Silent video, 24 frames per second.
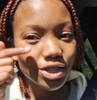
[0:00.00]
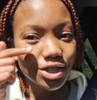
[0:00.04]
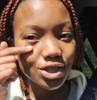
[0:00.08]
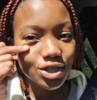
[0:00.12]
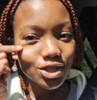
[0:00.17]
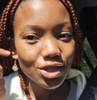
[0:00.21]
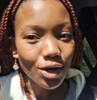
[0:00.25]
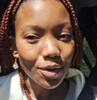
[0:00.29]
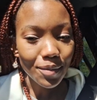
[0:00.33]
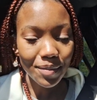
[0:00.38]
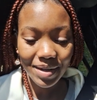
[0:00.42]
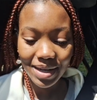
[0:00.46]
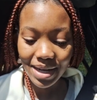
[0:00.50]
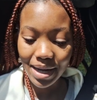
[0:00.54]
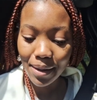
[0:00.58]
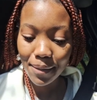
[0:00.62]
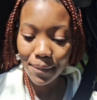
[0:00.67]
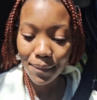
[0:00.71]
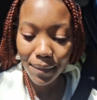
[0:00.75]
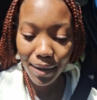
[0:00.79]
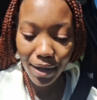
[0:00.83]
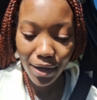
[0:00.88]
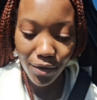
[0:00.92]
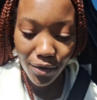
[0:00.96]
Shopping
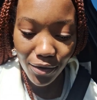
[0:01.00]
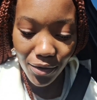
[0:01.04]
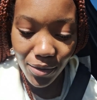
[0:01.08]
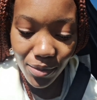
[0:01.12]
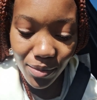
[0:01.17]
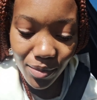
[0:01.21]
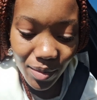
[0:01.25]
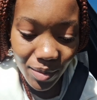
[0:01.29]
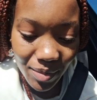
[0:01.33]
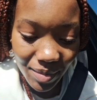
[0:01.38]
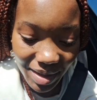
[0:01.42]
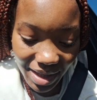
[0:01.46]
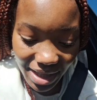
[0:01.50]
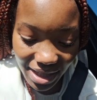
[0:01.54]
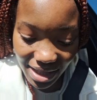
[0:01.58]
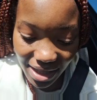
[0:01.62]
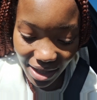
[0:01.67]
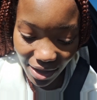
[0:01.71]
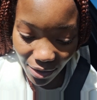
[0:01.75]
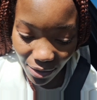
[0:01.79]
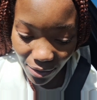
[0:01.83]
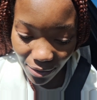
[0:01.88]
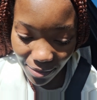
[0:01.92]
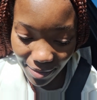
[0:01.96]
at micro will be the
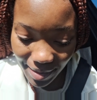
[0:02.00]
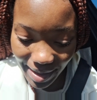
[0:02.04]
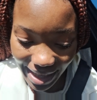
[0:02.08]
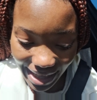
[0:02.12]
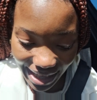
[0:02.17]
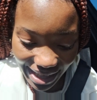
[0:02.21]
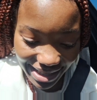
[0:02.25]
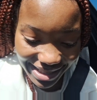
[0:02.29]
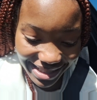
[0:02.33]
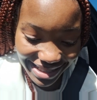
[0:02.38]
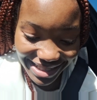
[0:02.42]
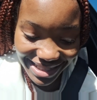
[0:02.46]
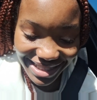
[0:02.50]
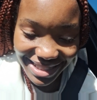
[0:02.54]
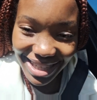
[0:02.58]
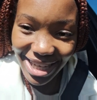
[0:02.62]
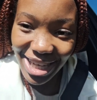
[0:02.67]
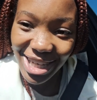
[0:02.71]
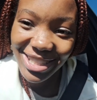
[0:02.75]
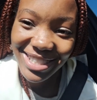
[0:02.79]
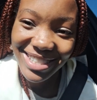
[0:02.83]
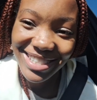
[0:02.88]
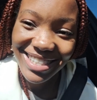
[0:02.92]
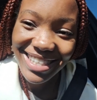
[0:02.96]
death of me, guys.
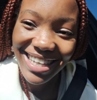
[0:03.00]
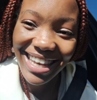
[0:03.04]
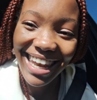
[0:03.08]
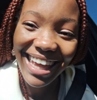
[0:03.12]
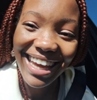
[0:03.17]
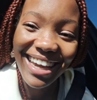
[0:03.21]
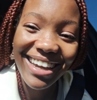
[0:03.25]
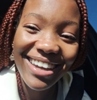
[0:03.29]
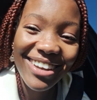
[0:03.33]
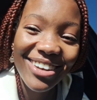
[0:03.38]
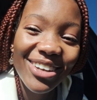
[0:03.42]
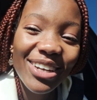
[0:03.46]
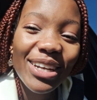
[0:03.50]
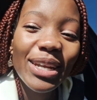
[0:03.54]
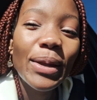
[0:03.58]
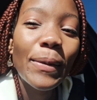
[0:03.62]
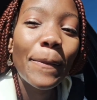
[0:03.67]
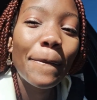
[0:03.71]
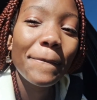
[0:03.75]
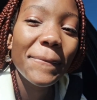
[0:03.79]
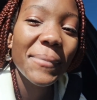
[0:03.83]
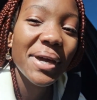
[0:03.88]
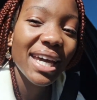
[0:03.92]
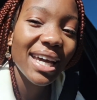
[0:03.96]
It's like an
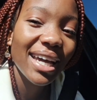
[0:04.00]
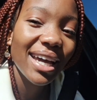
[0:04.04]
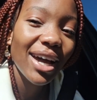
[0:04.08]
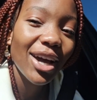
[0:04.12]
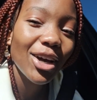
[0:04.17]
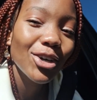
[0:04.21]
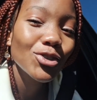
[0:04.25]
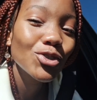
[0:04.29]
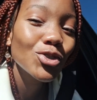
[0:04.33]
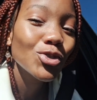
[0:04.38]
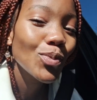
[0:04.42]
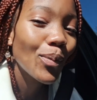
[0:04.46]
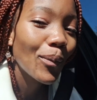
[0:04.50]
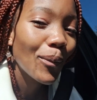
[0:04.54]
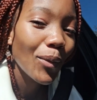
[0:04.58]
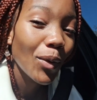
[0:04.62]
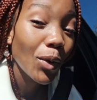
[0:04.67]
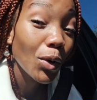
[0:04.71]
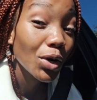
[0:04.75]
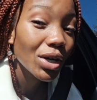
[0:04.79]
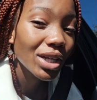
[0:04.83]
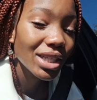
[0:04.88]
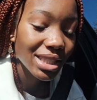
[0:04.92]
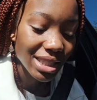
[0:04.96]
Olympic
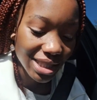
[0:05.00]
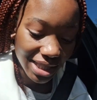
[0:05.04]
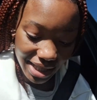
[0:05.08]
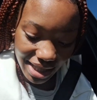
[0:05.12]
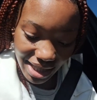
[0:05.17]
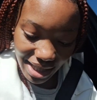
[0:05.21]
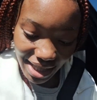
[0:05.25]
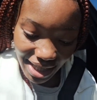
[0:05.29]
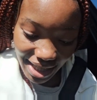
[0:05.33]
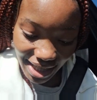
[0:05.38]
sport.